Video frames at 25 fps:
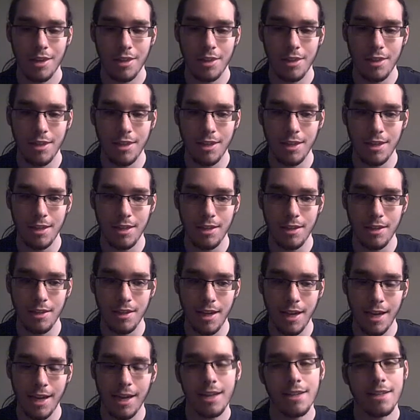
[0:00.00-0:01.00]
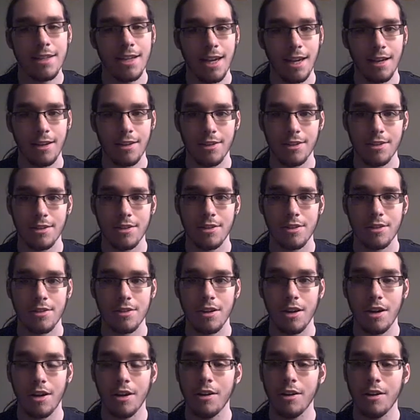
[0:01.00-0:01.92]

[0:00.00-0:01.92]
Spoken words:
the antagonists